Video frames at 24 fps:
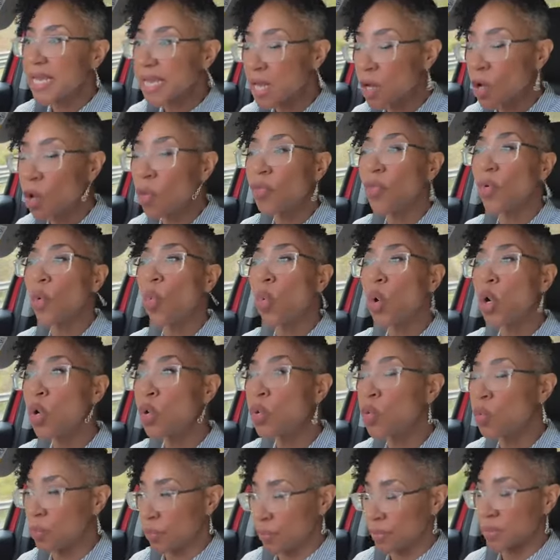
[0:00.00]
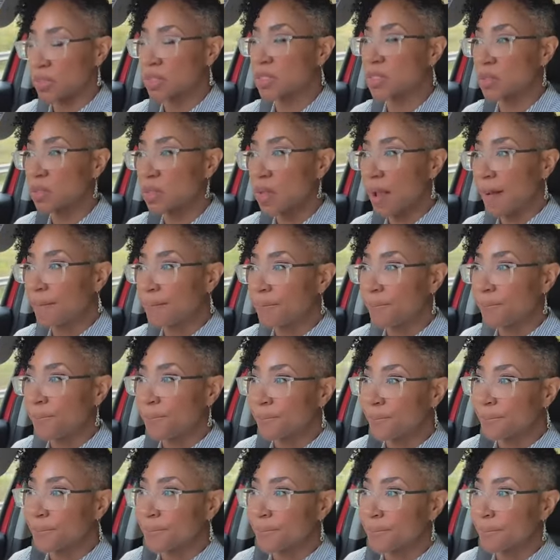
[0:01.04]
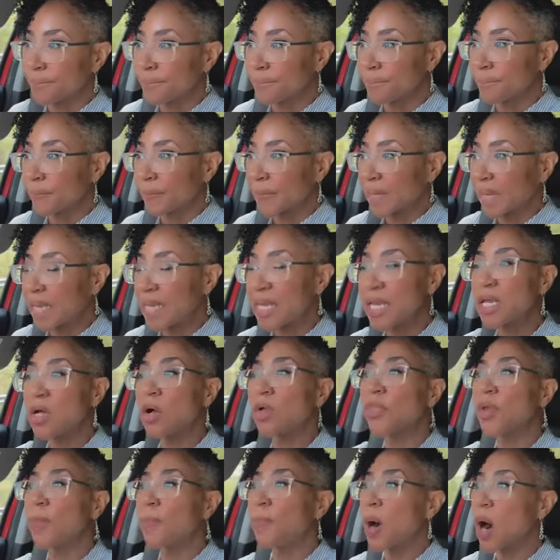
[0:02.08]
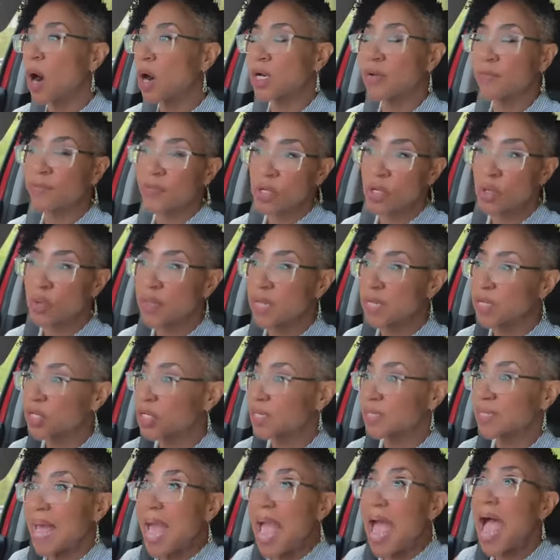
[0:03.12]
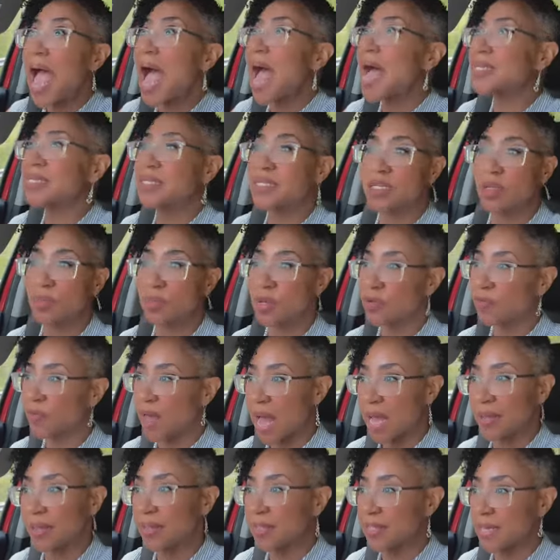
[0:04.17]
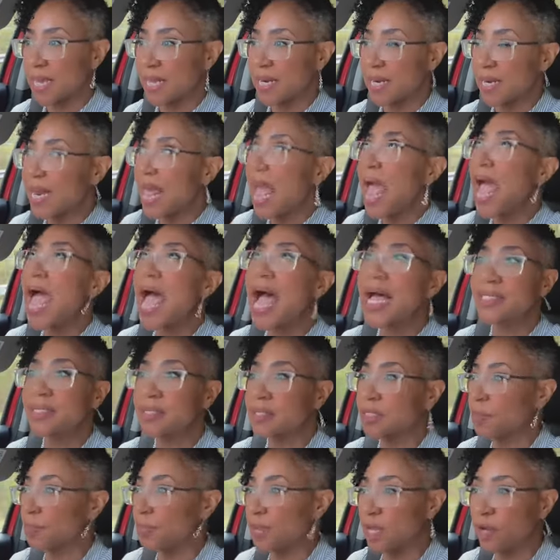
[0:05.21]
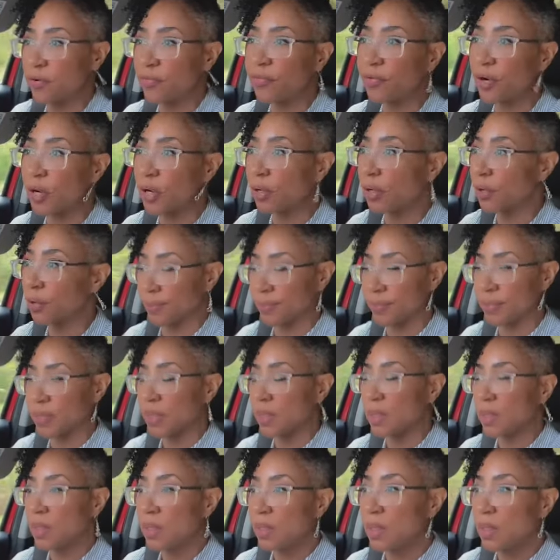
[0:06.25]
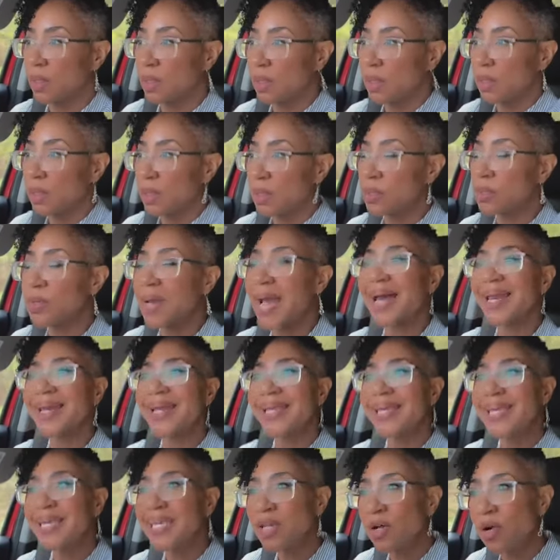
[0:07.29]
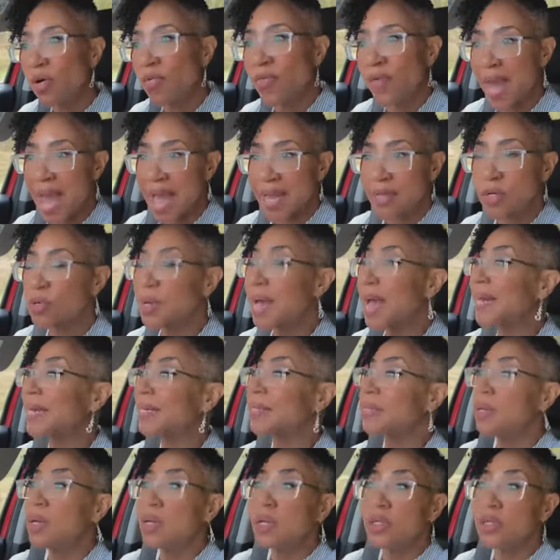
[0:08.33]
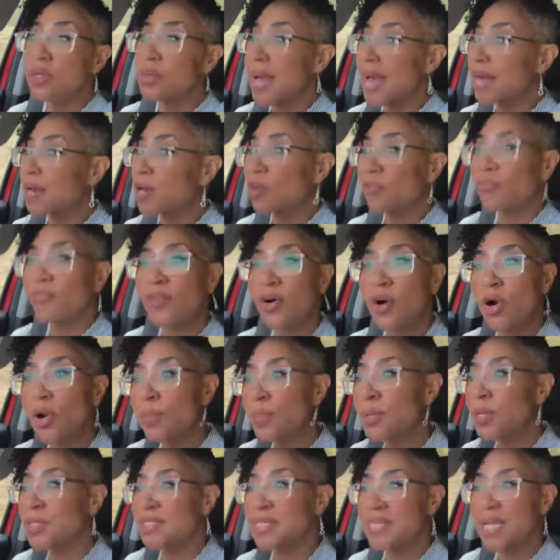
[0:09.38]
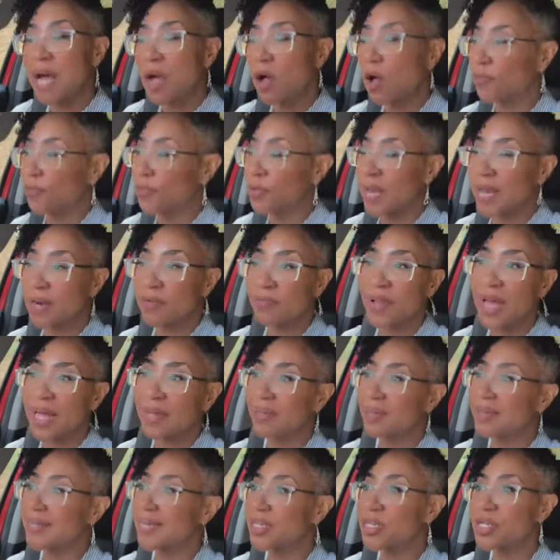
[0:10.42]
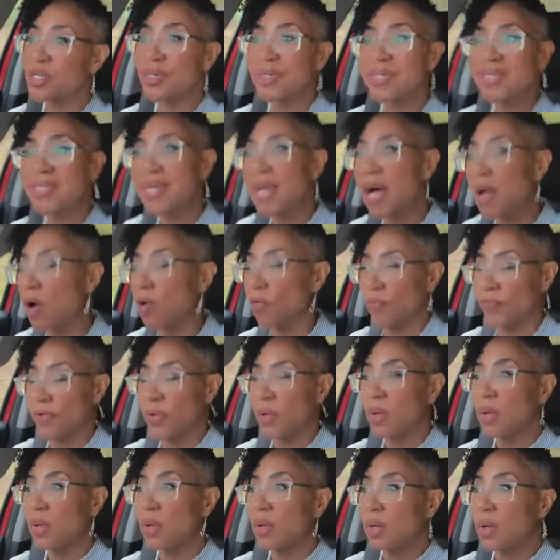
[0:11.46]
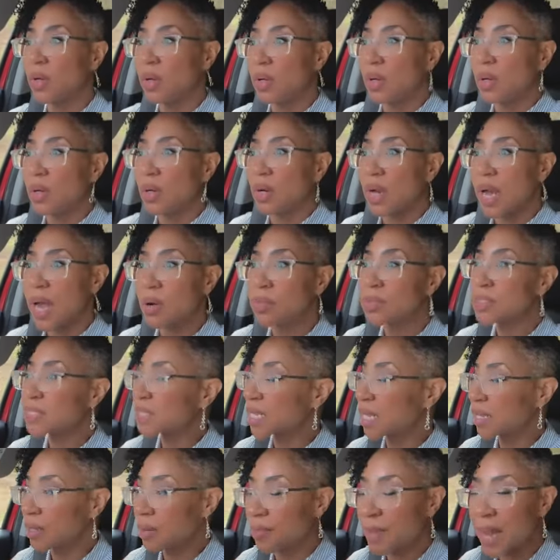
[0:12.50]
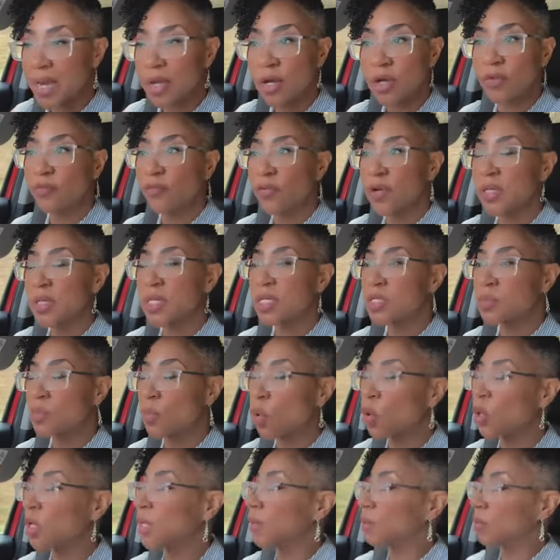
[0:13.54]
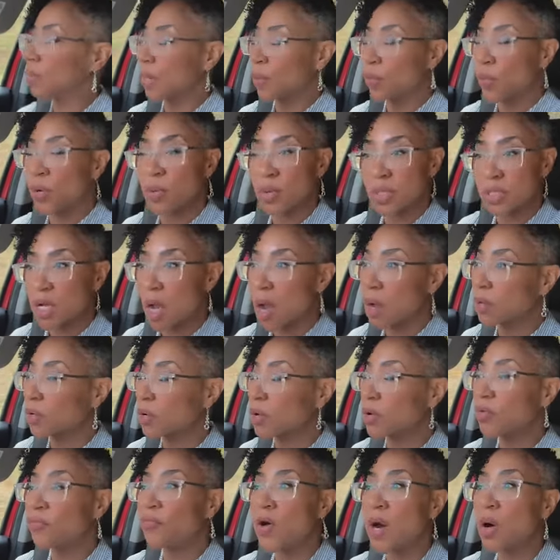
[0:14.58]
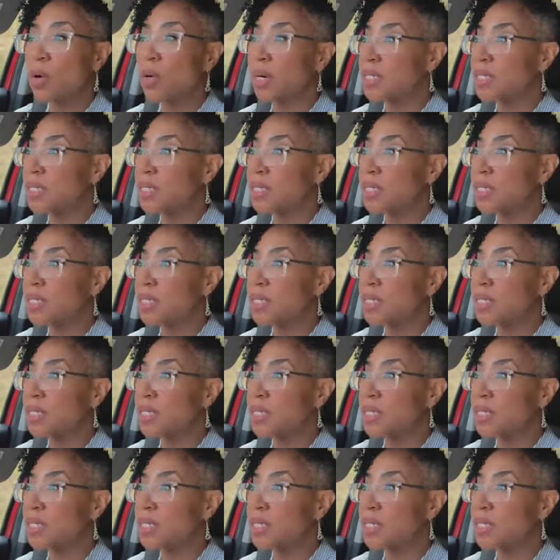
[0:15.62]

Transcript: Heal the wounds. Heal the part of you that just has to be validated, has to be affirmed. You got to heal that. You got to you got to affirm yourself. You got to validate yourself. I was telling my good friend this morning when I, we were talking on the